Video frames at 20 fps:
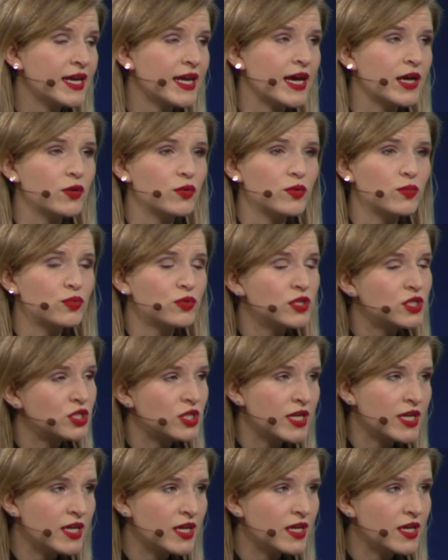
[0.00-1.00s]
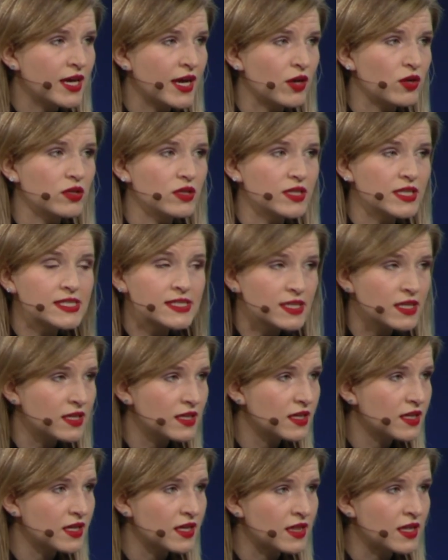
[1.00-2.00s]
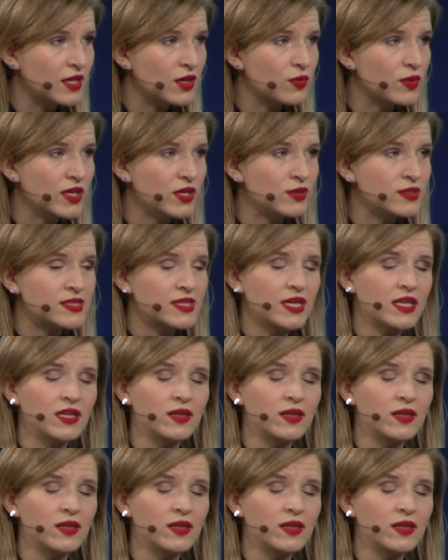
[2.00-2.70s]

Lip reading: how to appreciate it, how to listen. I think what you said at the